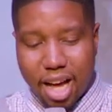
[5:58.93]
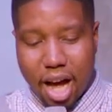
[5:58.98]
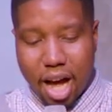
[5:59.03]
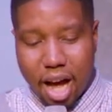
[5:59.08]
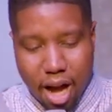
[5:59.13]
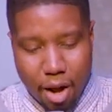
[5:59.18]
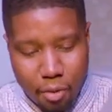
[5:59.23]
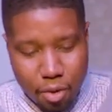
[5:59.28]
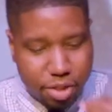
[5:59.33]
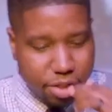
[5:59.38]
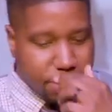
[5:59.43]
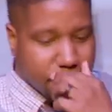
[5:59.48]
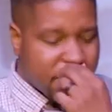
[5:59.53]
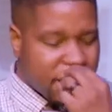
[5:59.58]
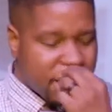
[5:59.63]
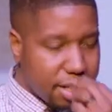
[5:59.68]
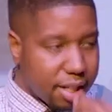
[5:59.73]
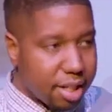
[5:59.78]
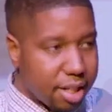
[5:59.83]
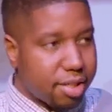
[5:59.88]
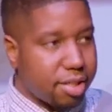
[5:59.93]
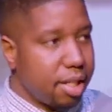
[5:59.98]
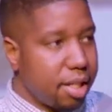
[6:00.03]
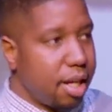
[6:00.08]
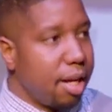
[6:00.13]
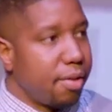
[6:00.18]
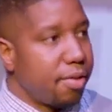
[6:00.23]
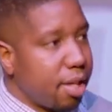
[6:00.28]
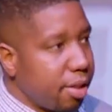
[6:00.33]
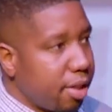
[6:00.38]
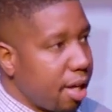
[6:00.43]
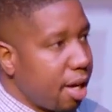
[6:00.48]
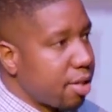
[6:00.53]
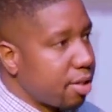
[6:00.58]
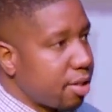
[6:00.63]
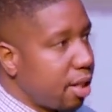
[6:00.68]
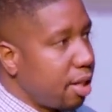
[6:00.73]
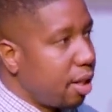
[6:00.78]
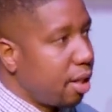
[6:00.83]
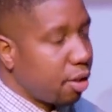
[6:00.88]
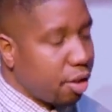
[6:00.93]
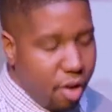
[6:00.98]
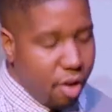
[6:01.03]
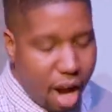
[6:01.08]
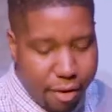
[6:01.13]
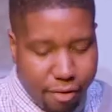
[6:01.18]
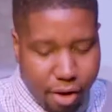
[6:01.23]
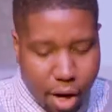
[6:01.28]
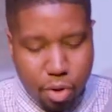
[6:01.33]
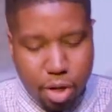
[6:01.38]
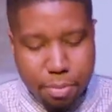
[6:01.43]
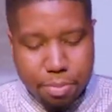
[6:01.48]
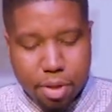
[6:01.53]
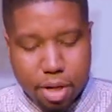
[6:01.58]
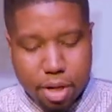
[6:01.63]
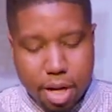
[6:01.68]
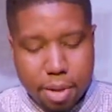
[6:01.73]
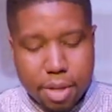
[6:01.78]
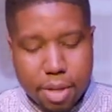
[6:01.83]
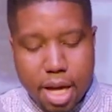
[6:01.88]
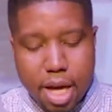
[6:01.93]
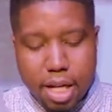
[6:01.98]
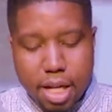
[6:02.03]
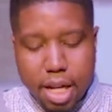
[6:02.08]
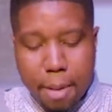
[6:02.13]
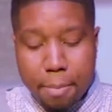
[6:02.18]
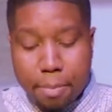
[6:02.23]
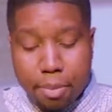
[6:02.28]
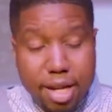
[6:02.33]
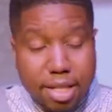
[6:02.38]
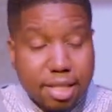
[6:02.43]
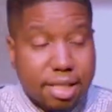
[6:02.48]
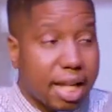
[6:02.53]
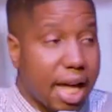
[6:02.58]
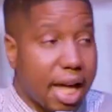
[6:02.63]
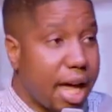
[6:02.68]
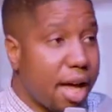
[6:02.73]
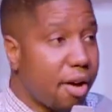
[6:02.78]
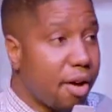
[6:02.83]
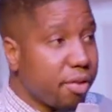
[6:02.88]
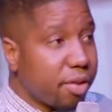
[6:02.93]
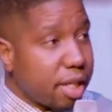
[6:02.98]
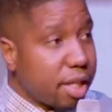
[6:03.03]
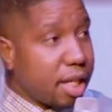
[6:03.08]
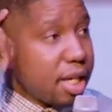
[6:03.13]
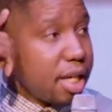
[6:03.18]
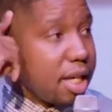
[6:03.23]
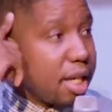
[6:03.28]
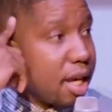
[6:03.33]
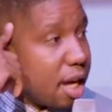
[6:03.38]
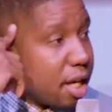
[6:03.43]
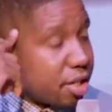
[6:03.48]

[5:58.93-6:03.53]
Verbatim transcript: I, I want you to see this. Uh, th- there's a little graphic I want to put up that breaks down the